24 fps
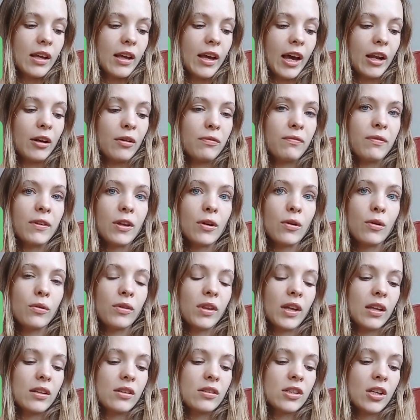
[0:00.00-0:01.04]
and feel
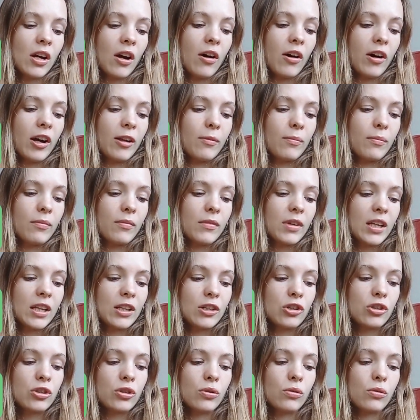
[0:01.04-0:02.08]
that time is
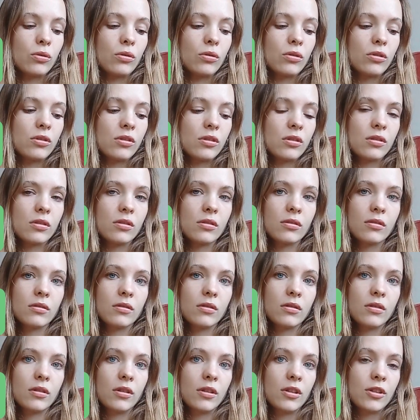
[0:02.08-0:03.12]
short.
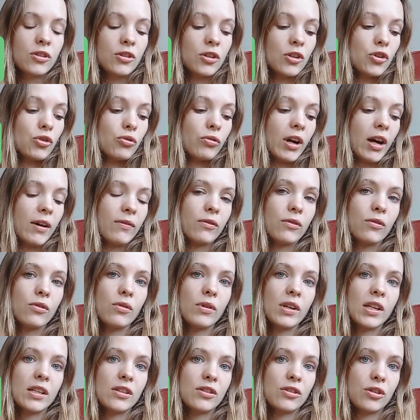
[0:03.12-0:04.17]
To travel
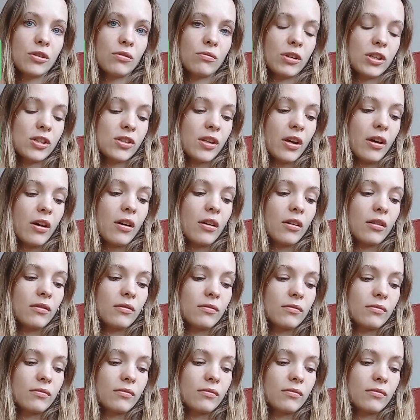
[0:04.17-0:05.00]
is to return.